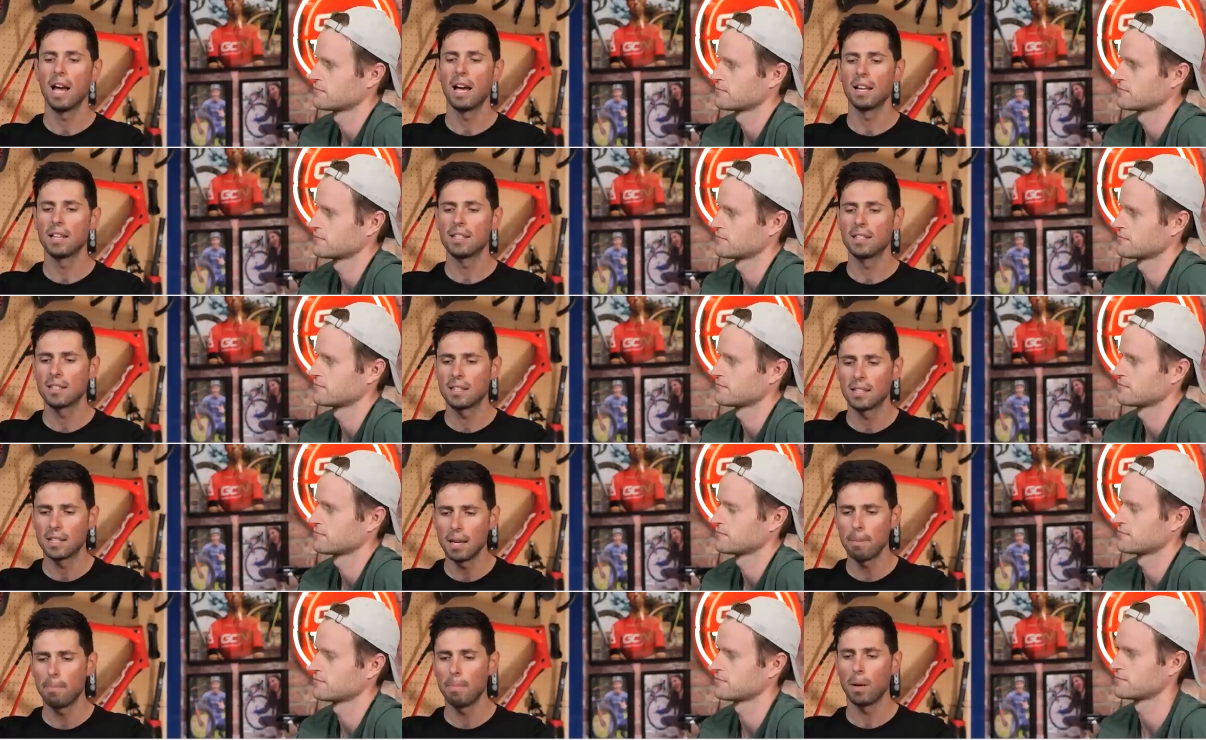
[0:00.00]
Speaker 1: and a
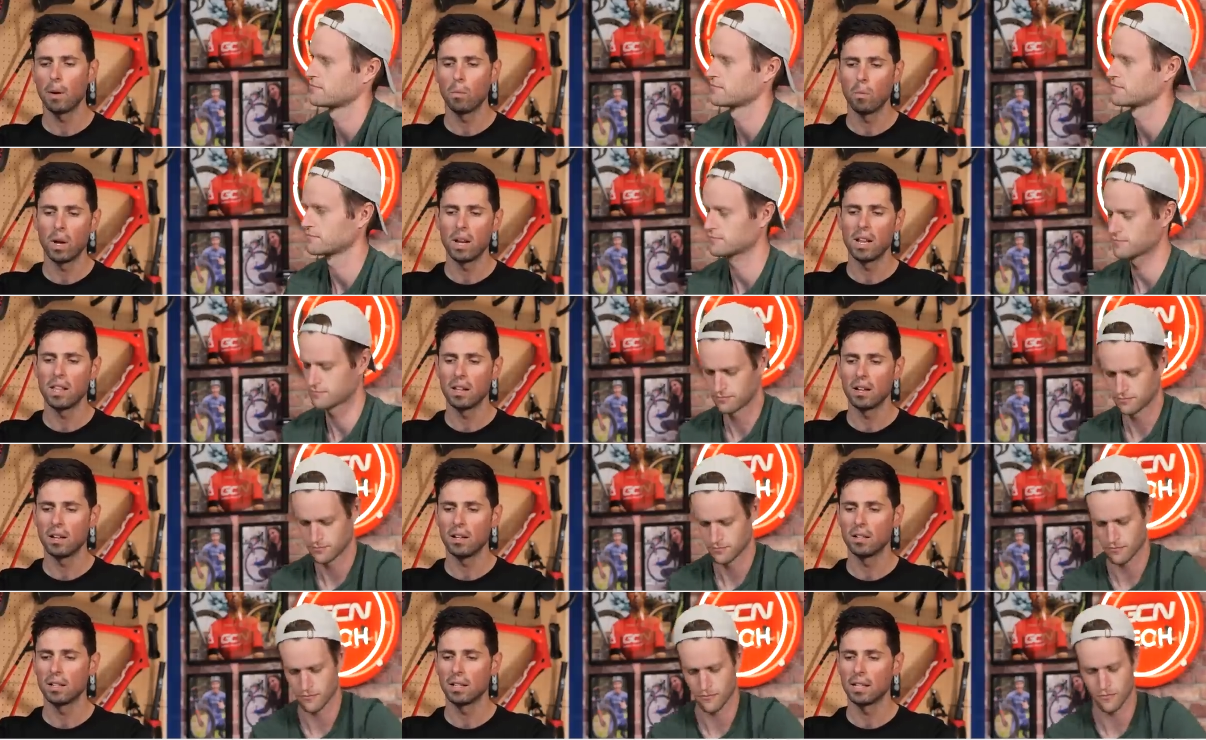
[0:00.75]
skipping when in
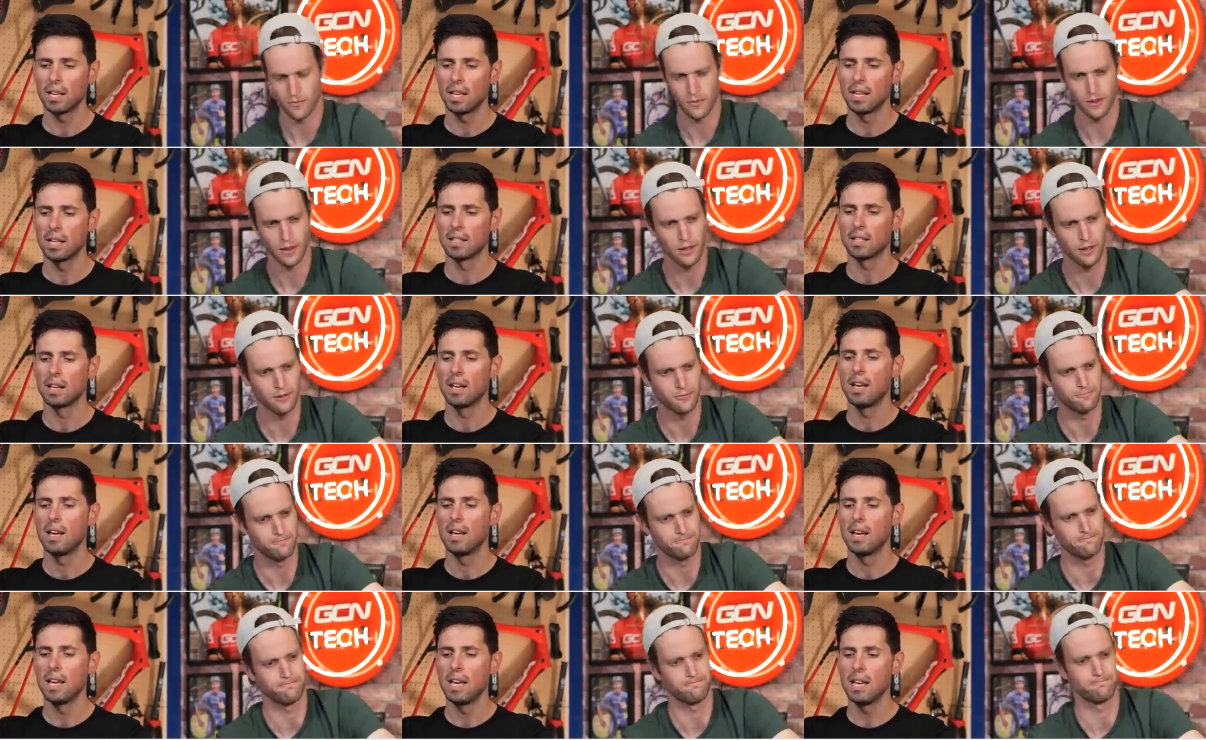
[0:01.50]
the harder gears.
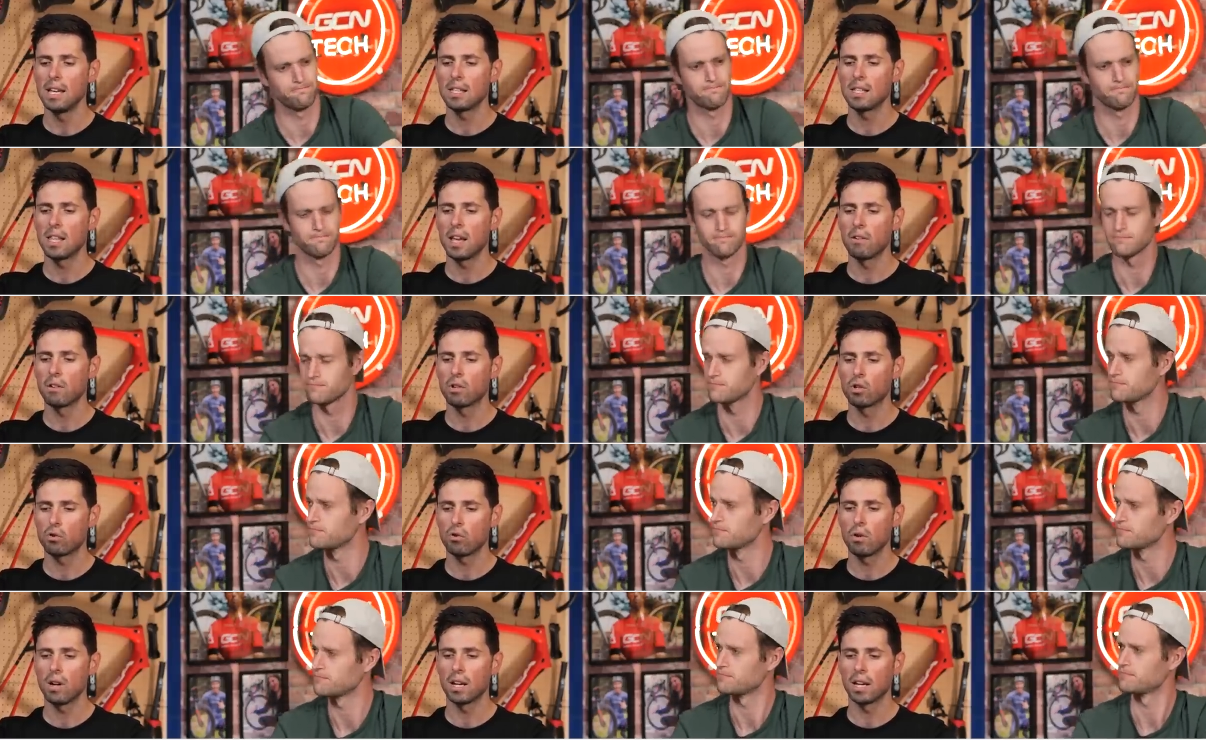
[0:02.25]
Is there a
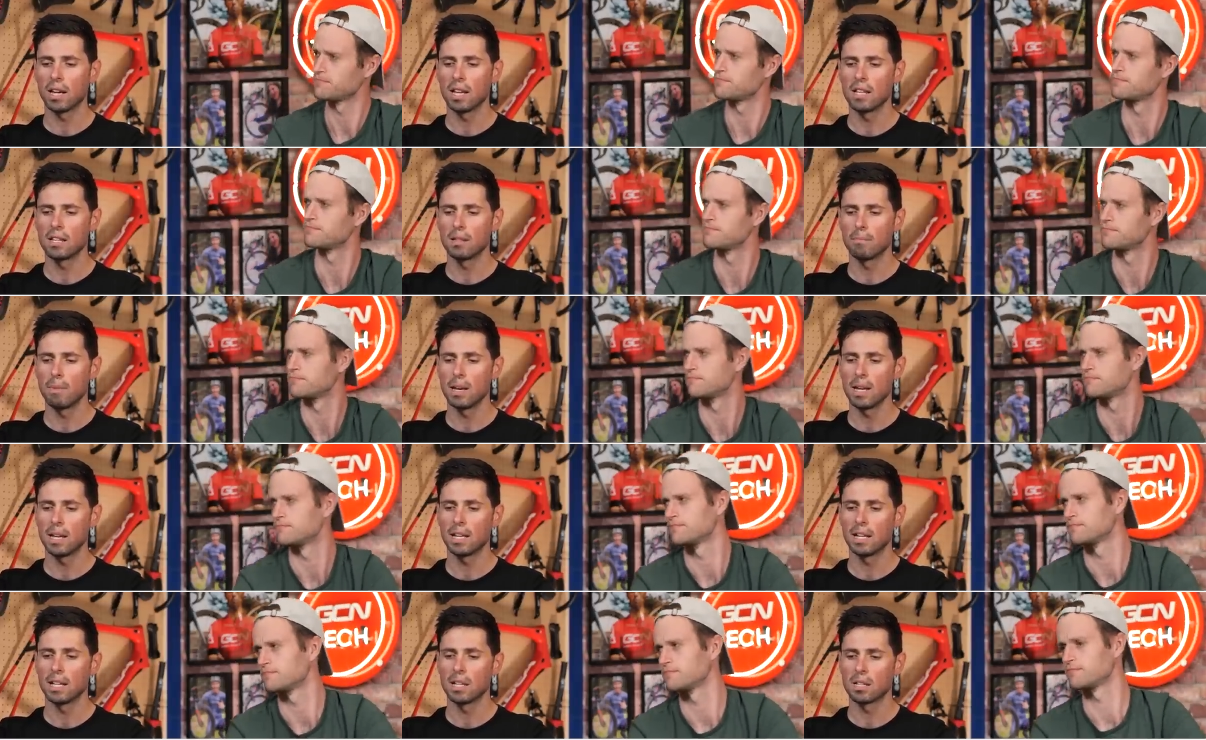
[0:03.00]
trick into
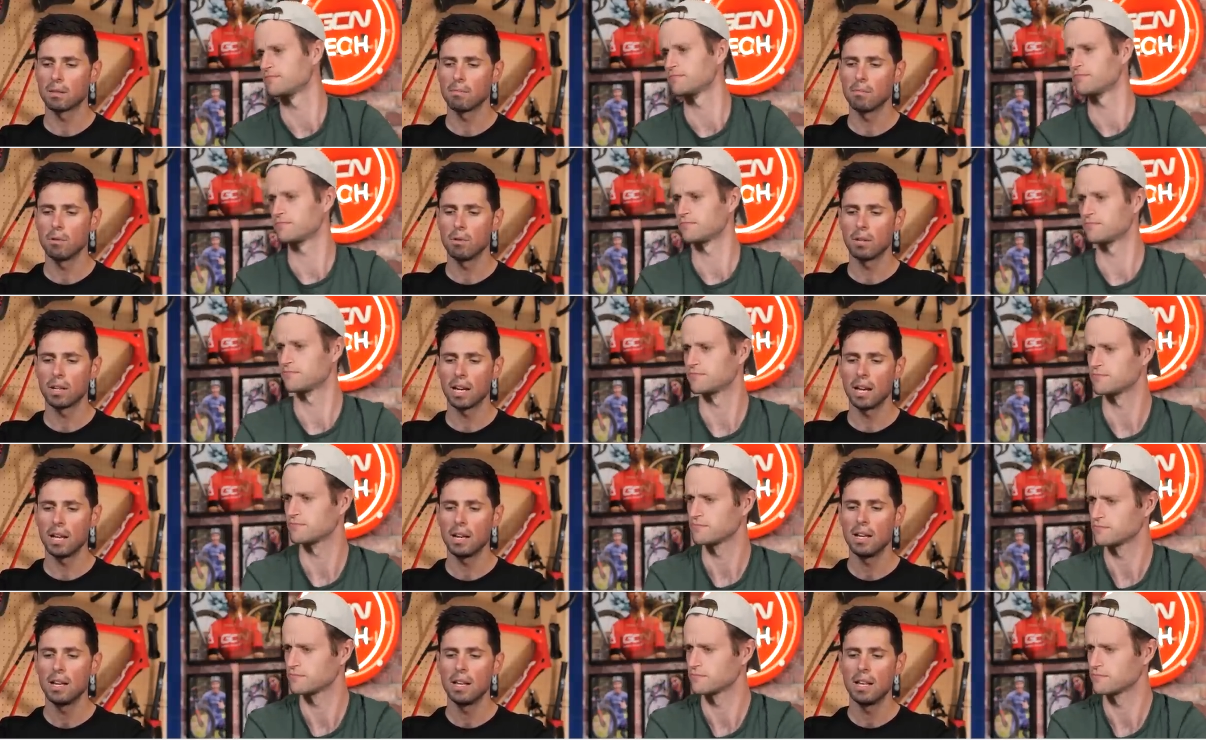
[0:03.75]
making it smooth
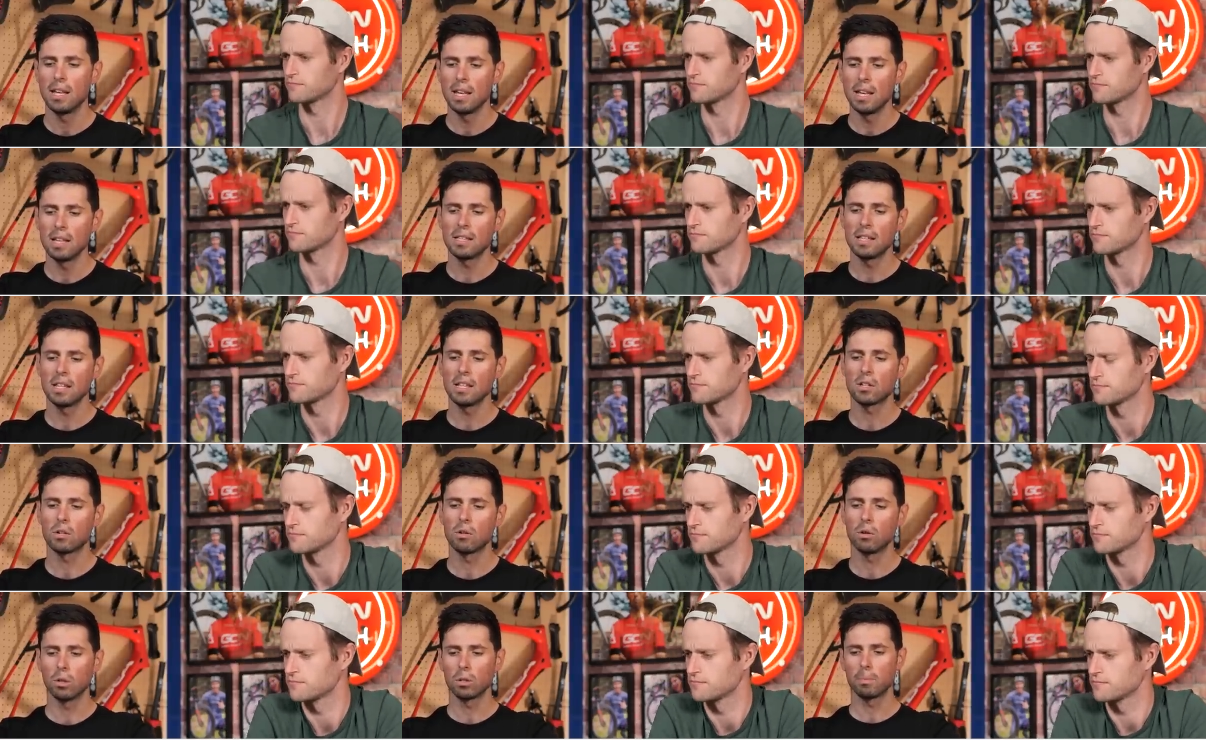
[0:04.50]
again? Is
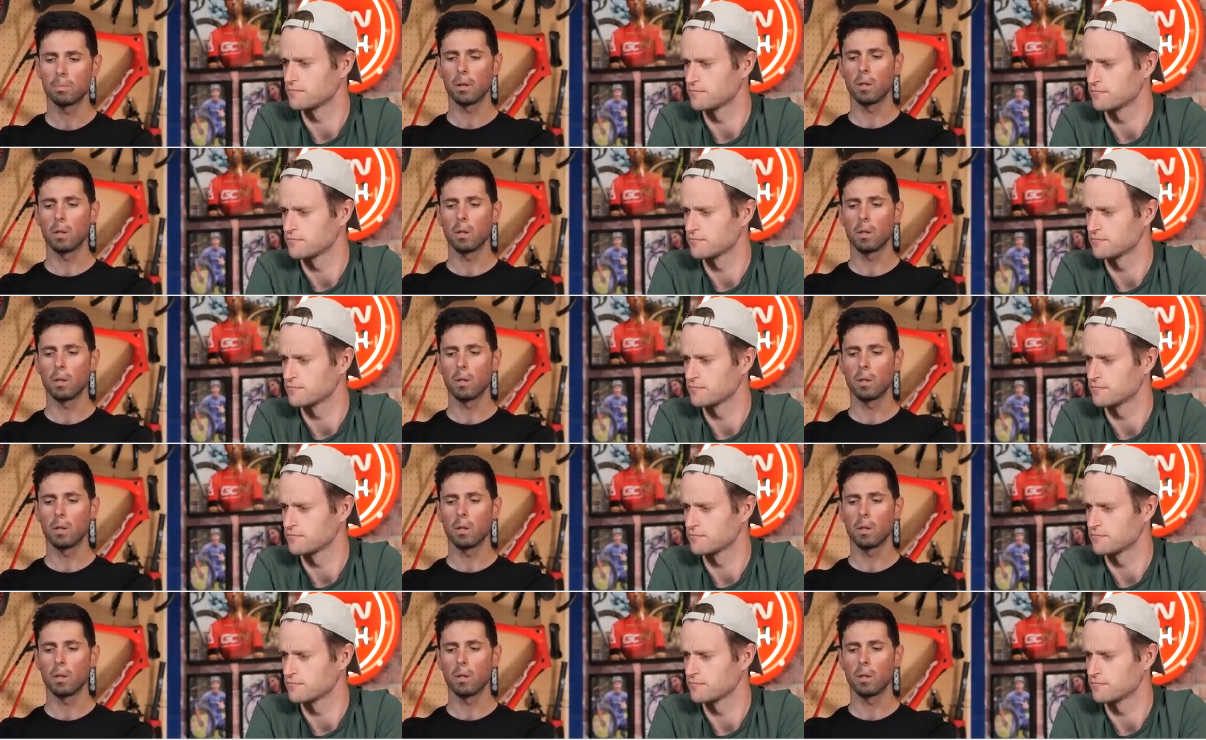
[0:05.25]
this caused